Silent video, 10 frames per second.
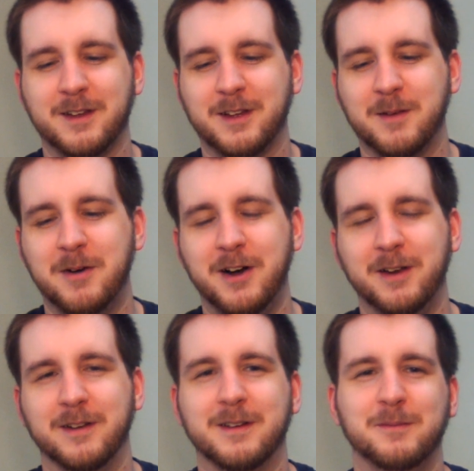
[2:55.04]
Come
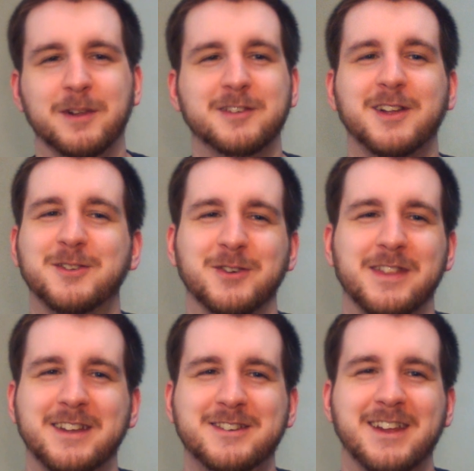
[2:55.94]
on, let's alter
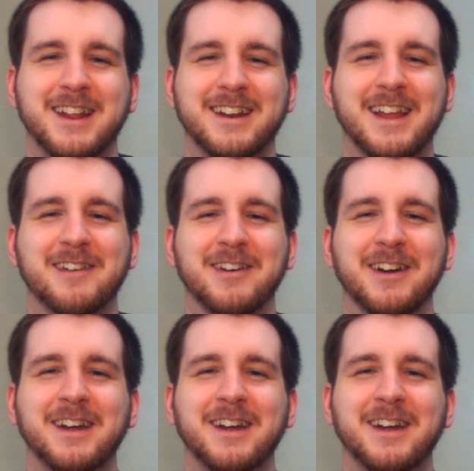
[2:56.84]
this shit, Endeavor.